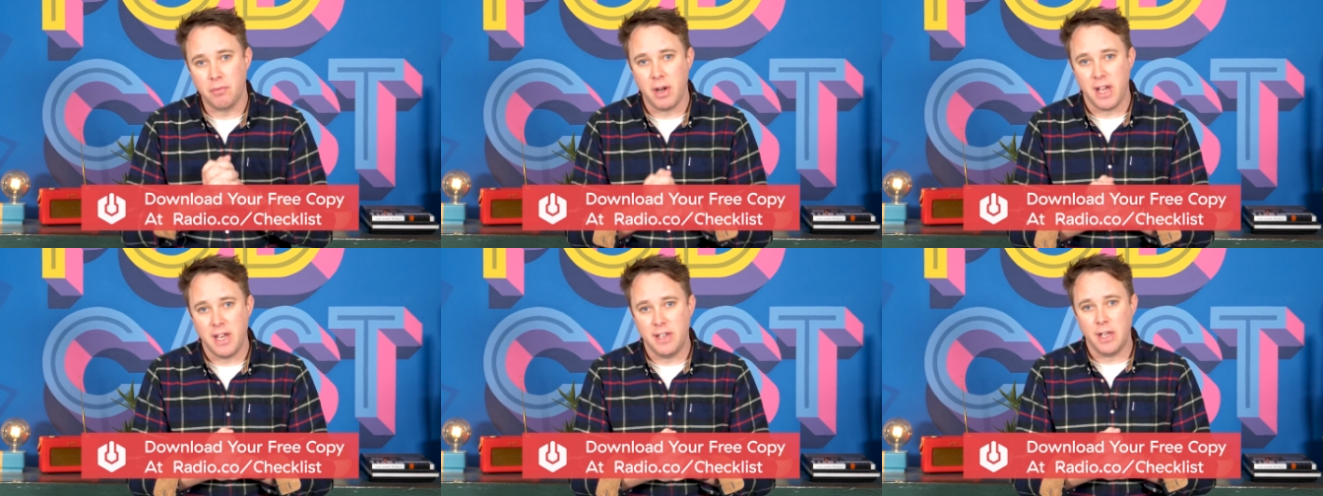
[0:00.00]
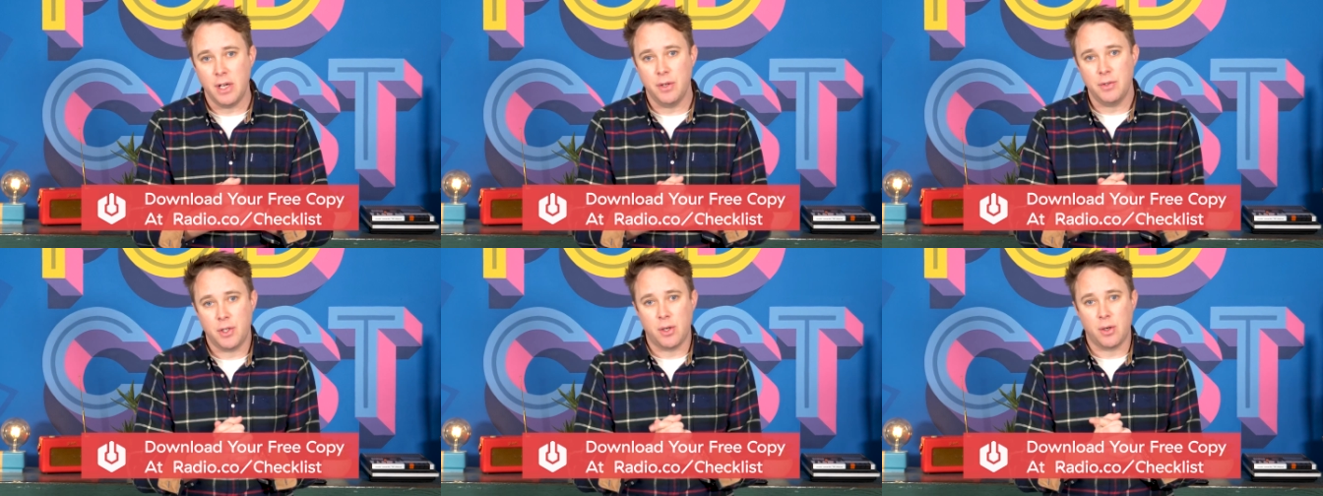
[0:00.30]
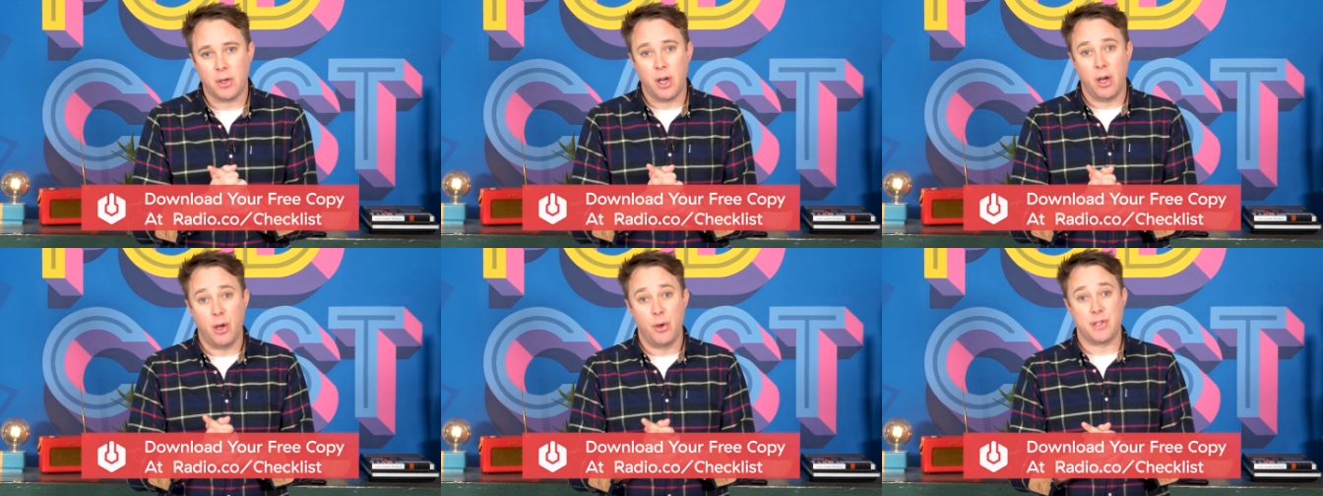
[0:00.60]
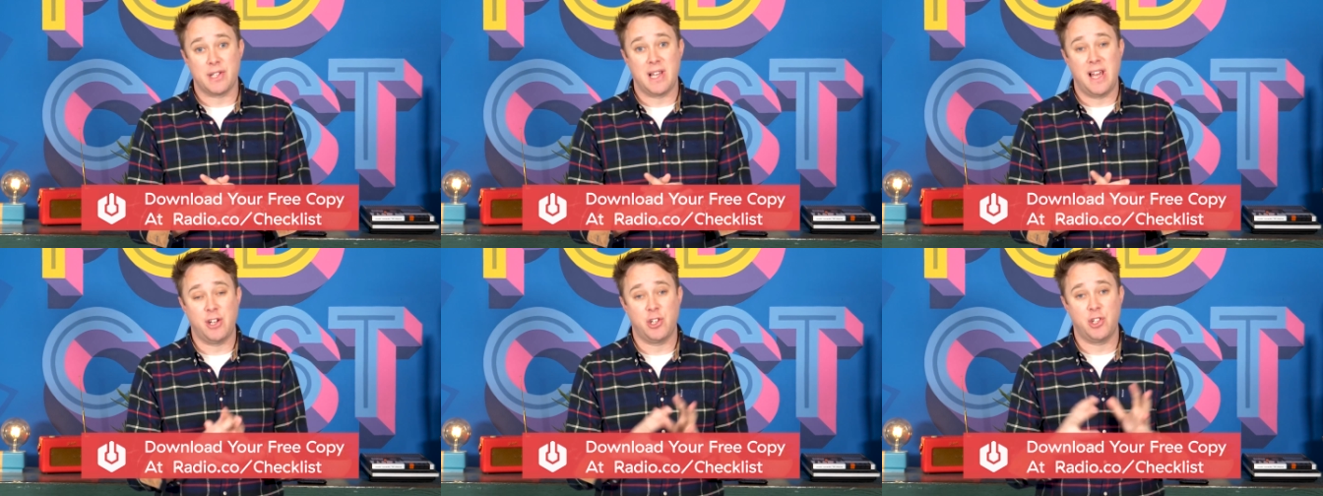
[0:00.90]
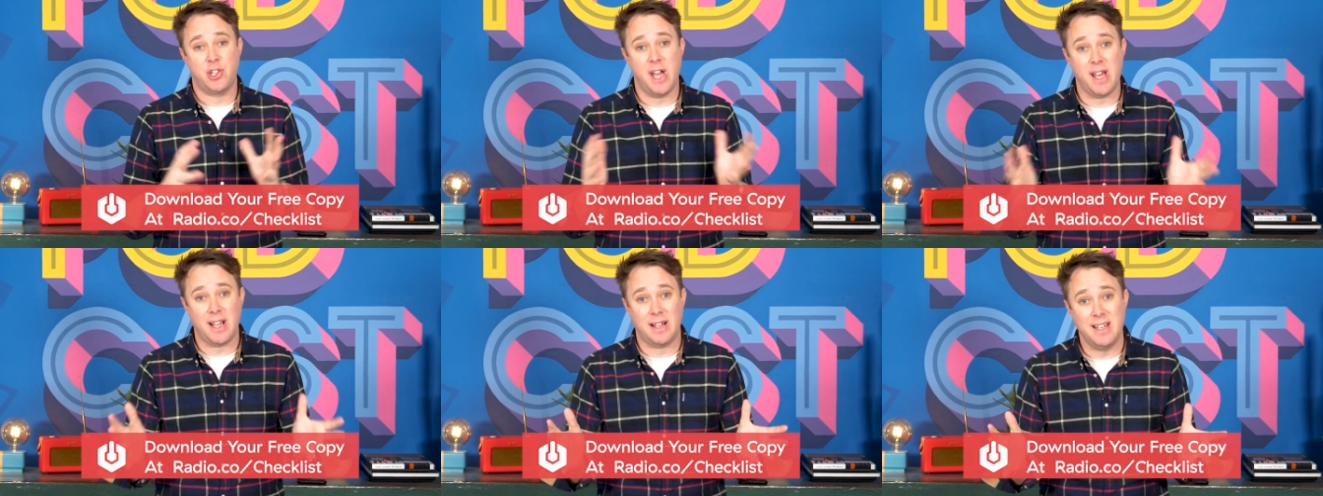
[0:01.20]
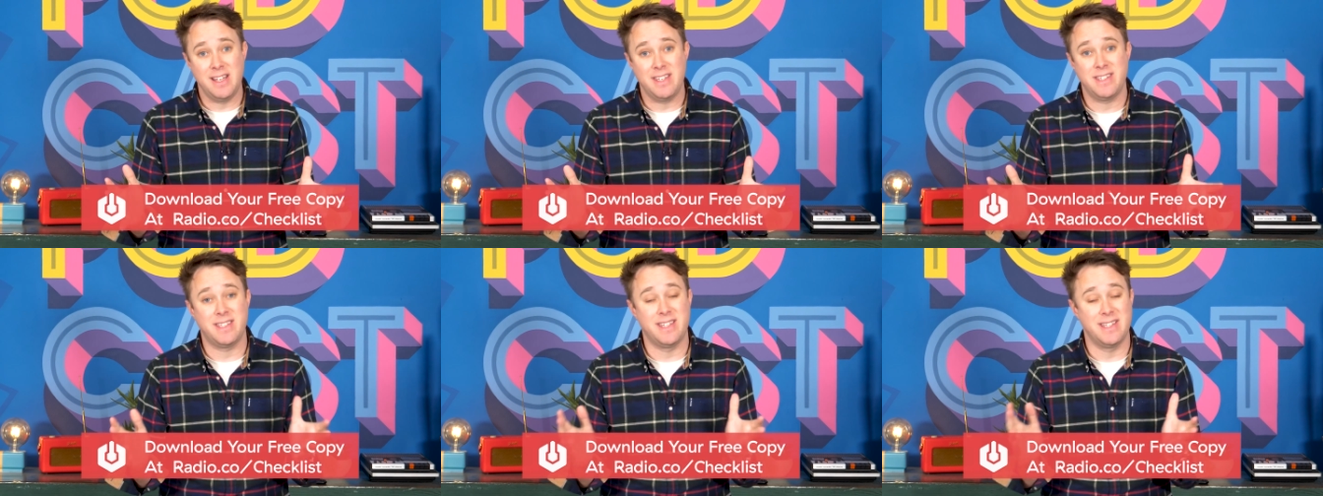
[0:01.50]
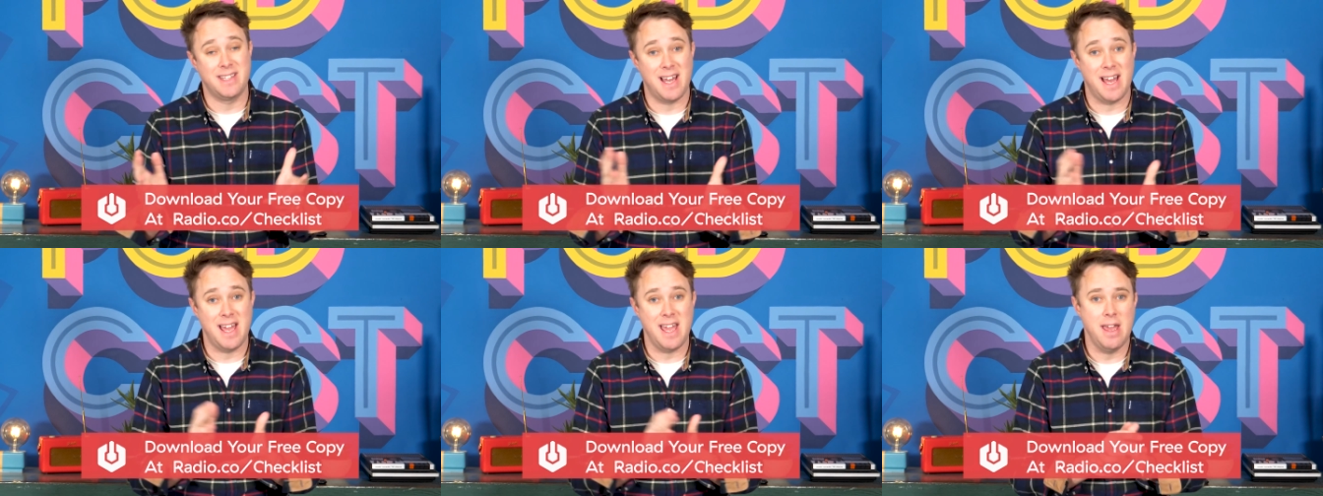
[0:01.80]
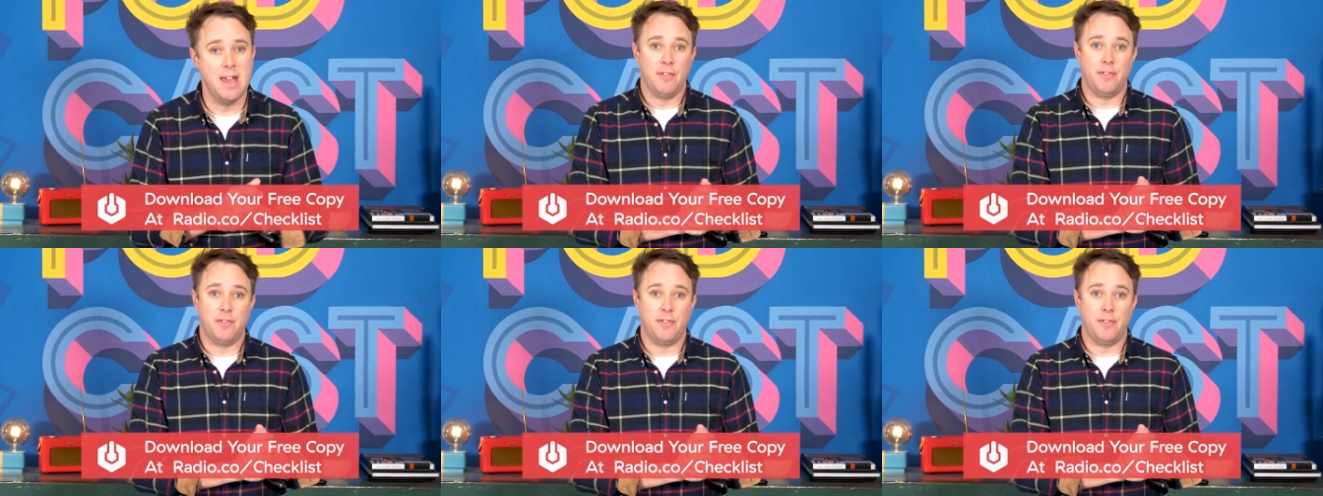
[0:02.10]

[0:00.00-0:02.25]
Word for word: at radio.co/checklist today.